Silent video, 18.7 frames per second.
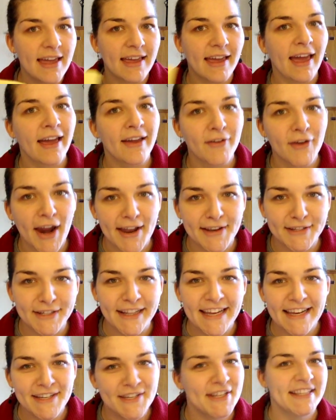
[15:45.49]

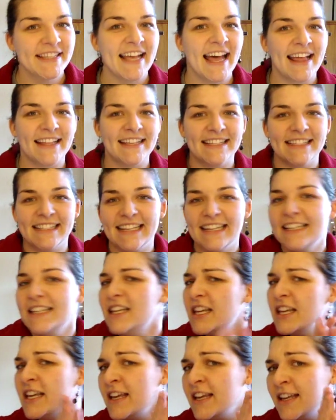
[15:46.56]
Congratulations, Allison.
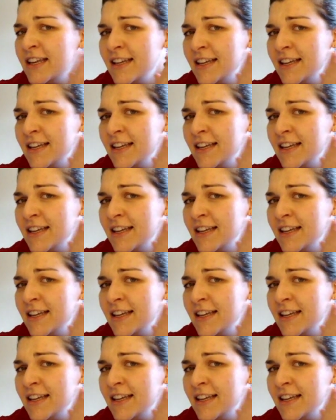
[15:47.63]
Yay.